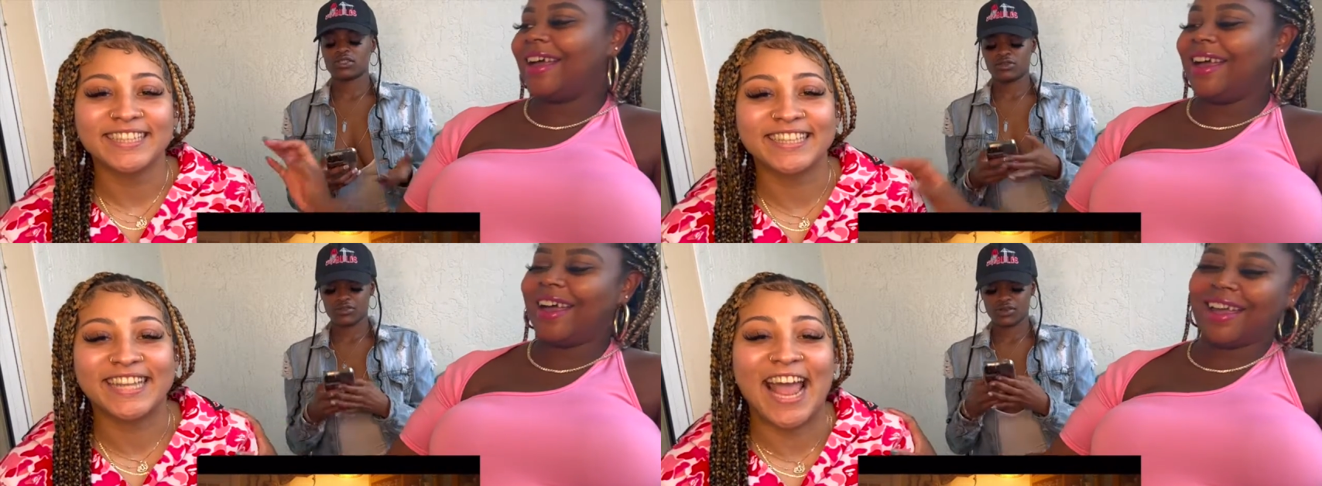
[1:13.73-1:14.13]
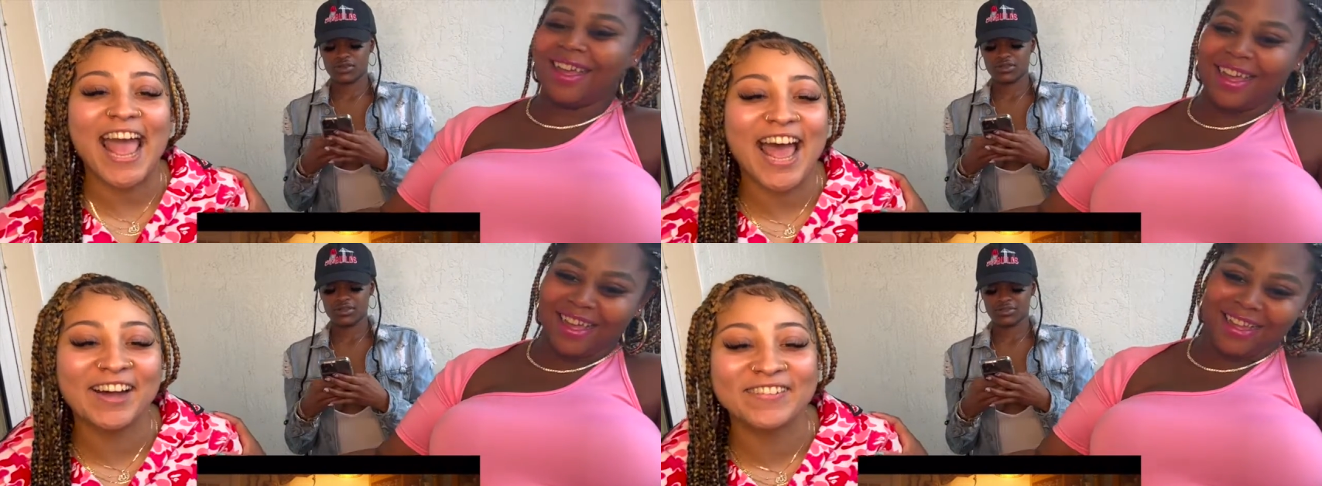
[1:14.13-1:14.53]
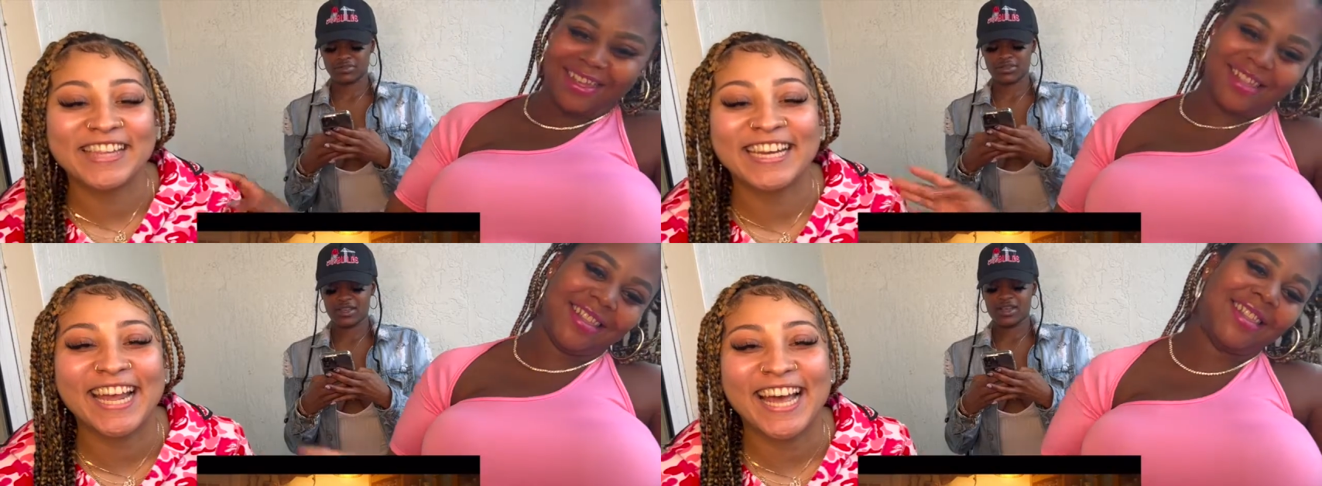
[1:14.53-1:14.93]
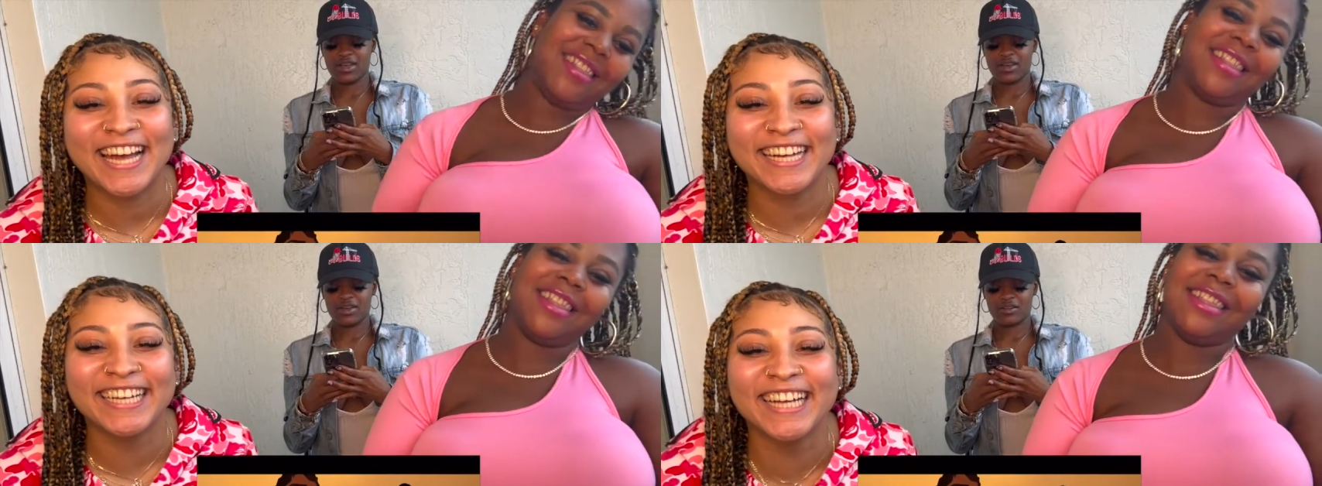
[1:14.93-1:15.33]
Speaker 1: Damn,
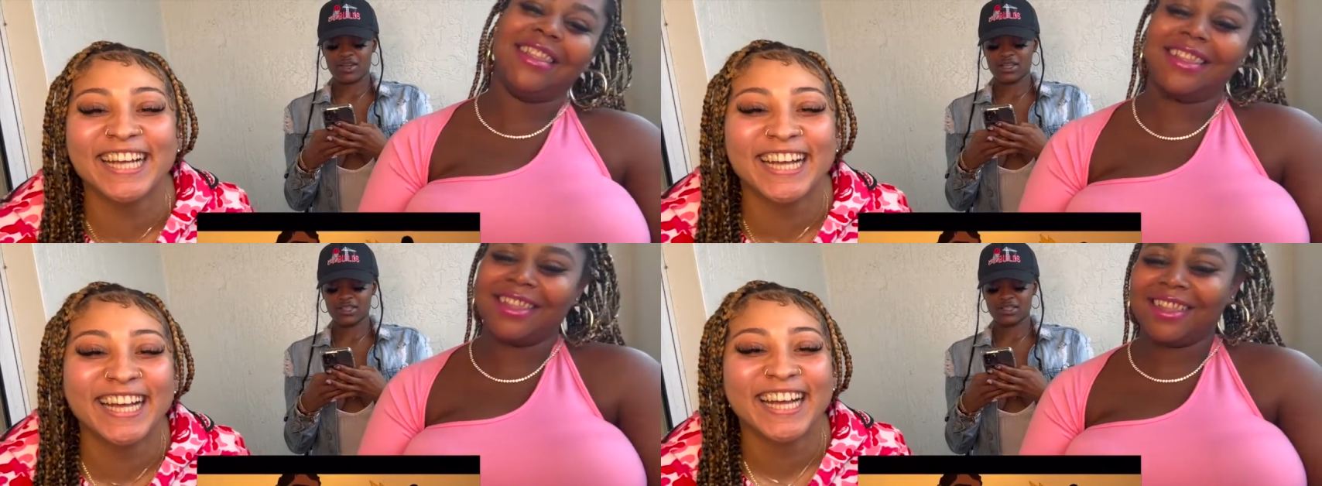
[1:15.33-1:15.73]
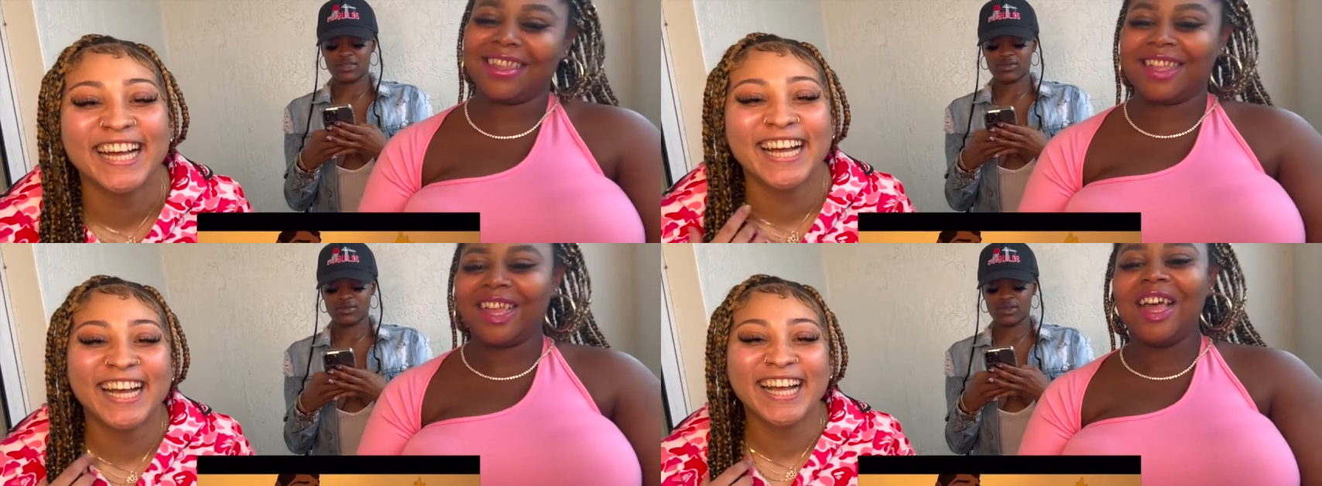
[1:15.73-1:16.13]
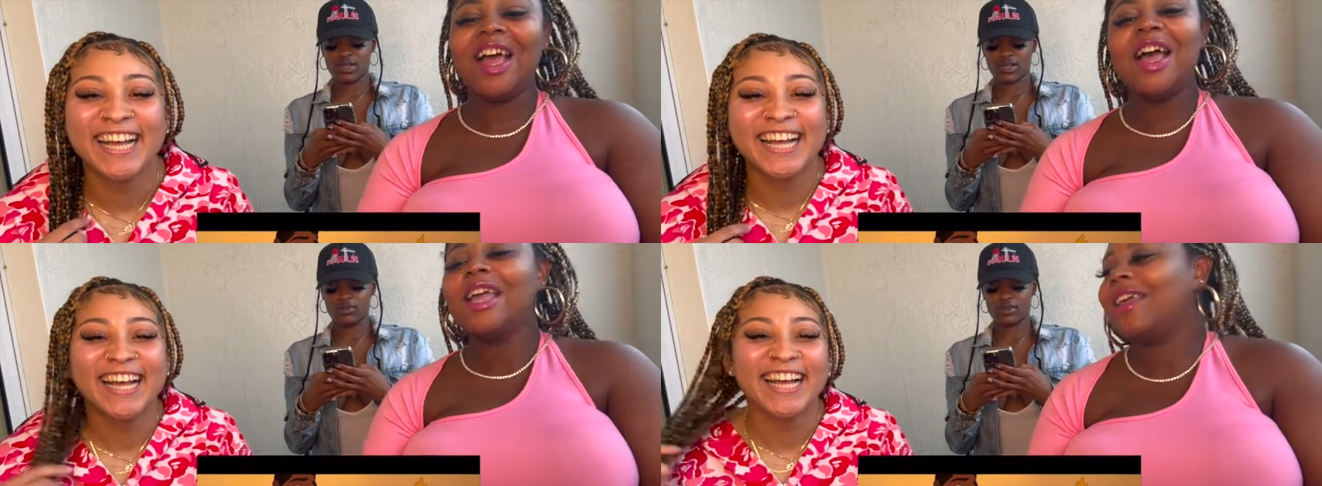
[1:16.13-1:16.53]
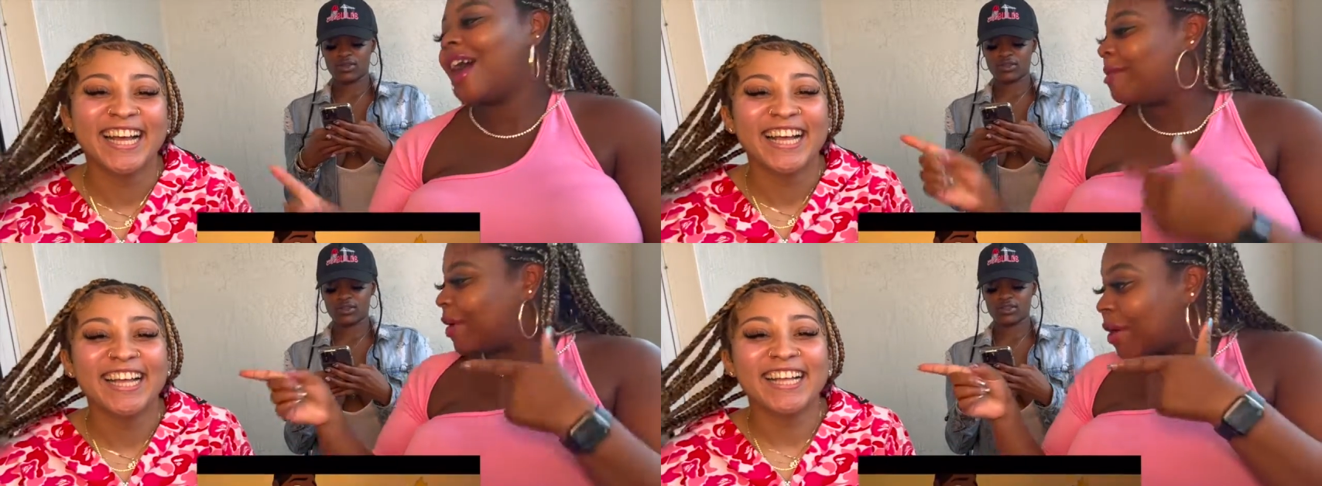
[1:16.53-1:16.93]
Janelle. Okay, so gotta be
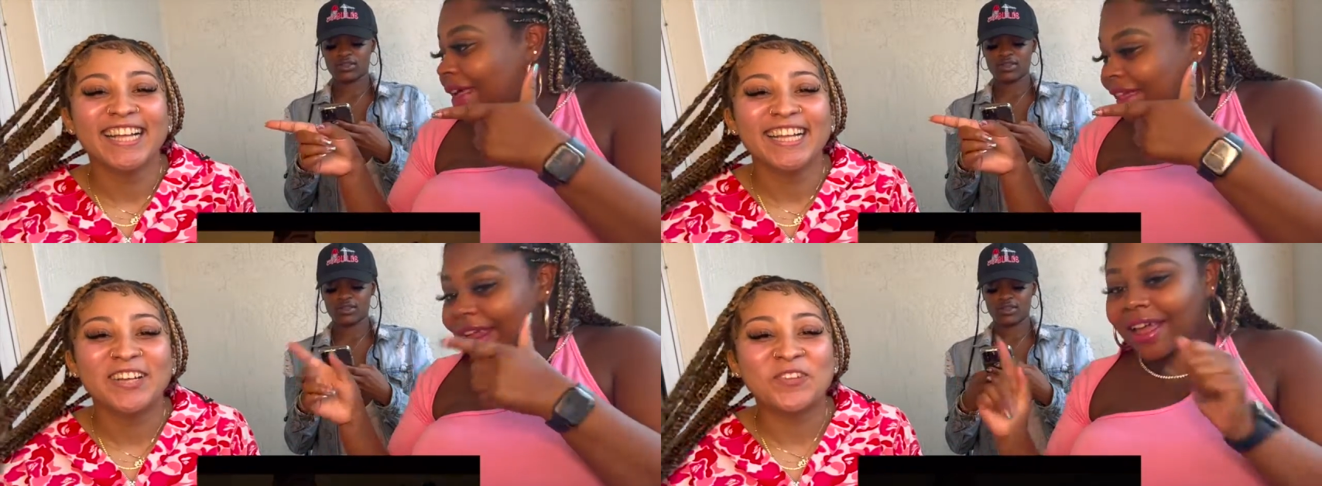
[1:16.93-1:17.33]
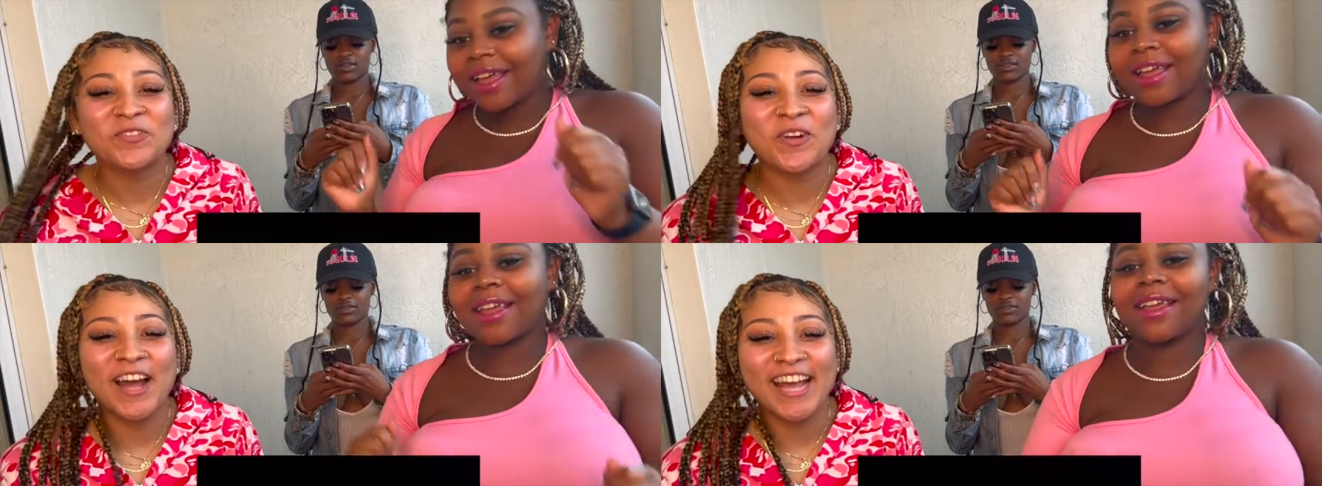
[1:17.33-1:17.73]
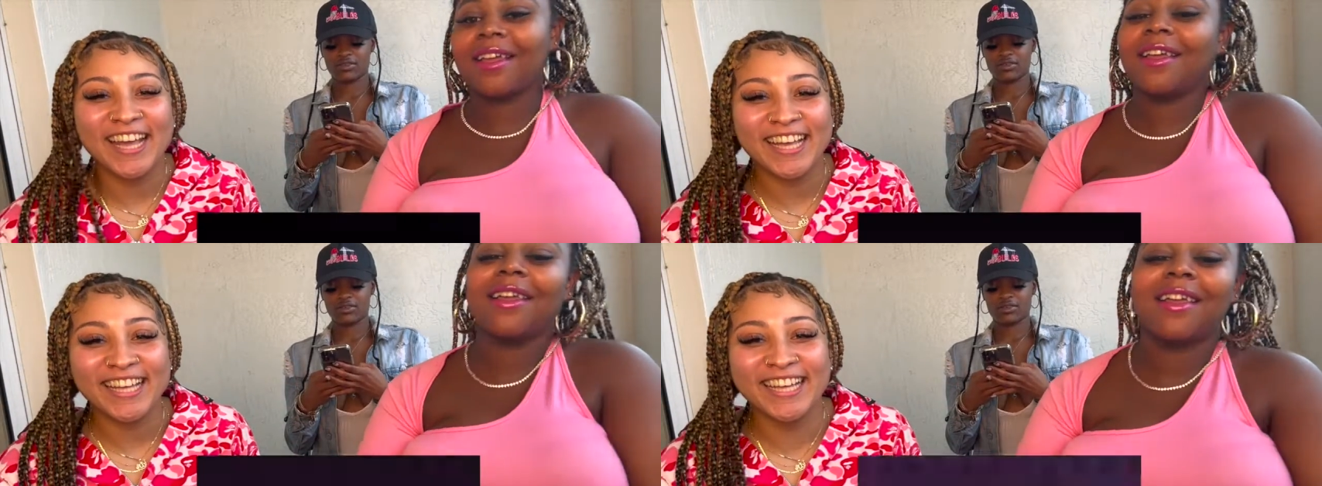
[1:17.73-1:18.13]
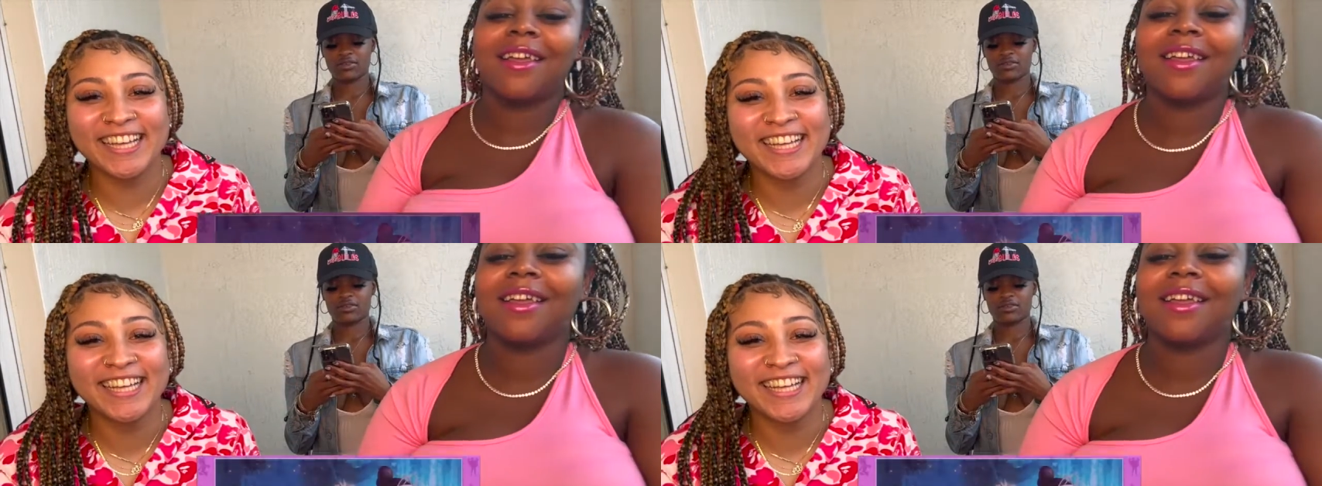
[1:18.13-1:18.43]
quicker than that, right?